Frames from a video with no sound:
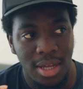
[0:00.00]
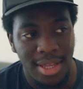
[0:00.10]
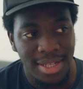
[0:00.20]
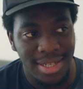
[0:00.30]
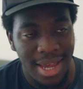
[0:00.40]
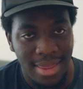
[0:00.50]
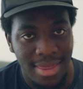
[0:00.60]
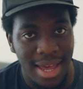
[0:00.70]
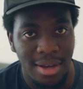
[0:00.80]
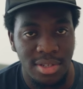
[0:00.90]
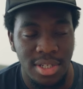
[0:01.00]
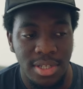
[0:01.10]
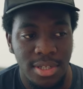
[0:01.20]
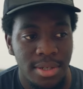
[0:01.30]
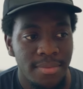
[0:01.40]
I think,
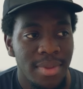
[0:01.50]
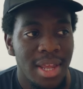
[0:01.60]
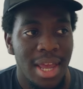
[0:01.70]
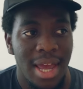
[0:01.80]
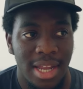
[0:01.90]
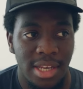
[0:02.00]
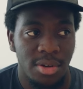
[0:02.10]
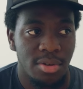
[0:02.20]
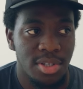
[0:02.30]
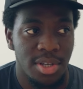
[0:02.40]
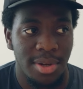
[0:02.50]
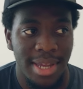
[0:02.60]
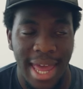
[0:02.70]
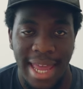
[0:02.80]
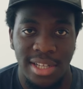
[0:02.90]
10,000. And you also
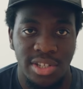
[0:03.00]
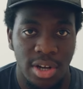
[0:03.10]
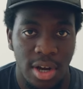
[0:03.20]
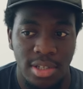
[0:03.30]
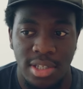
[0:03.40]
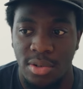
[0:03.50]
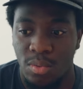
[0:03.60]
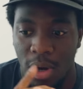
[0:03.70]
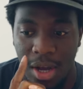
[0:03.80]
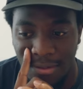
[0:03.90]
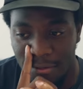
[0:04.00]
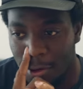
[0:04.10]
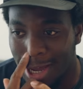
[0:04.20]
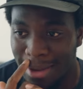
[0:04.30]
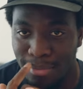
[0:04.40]
get a chance to work
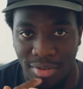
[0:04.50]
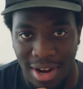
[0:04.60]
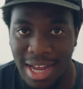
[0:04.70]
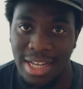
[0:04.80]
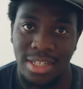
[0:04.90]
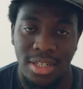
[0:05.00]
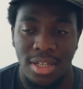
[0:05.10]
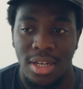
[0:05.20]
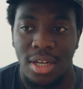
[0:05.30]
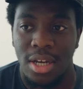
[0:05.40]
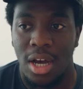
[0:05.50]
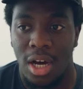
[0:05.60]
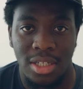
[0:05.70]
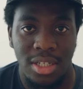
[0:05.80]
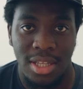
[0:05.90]
for a brand
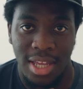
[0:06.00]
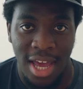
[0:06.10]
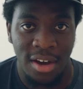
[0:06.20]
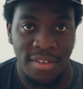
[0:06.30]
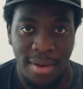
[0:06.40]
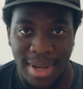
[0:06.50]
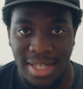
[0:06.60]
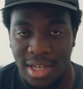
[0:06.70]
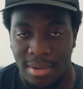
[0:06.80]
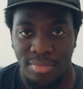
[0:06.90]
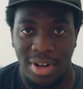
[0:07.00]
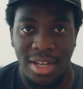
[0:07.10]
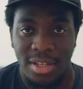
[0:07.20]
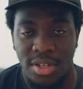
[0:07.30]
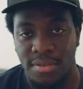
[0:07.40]
under the LVMH
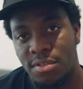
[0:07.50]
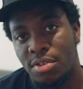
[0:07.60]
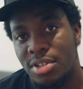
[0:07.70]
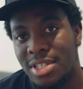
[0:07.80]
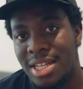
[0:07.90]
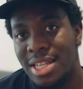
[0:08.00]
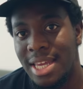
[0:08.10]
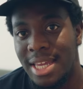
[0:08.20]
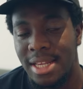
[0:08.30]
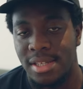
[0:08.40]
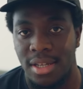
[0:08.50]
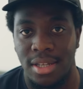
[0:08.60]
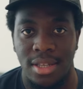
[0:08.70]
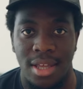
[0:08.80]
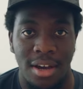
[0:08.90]
umbrella. So of course, Celine is
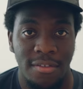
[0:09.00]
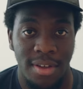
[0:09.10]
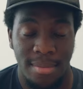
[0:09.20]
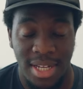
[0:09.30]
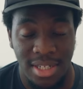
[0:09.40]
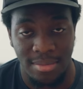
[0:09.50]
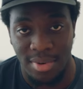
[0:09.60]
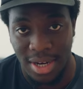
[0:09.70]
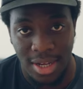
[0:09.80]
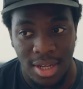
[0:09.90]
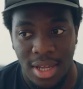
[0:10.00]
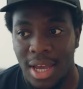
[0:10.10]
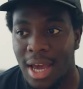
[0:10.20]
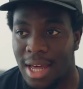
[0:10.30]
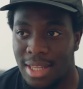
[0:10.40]
under the LVMH umbrella.
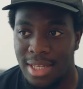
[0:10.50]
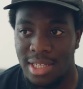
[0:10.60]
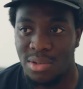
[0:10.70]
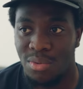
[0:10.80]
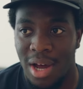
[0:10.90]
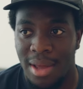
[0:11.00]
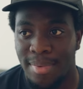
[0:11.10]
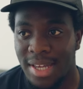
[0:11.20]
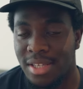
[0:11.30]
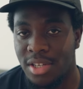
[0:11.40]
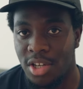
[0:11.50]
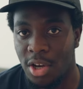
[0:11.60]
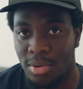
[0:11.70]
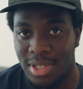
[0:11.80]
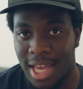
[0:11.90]
And this is why Peter
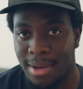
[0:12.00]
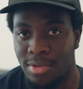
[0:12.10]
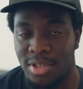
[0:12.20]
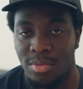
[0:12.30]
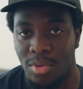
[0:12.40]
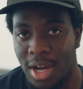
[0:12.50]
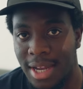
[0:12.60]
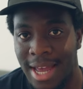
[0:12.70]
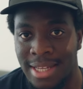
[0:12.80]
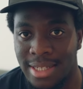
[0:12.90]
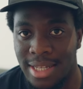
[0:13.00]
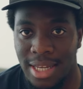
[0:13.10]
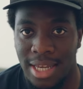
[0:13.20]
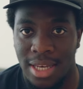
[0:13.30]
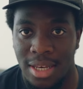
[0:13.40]
Do was able to work at
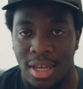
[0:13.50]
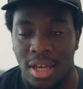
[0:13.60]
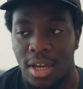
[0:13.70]
Celine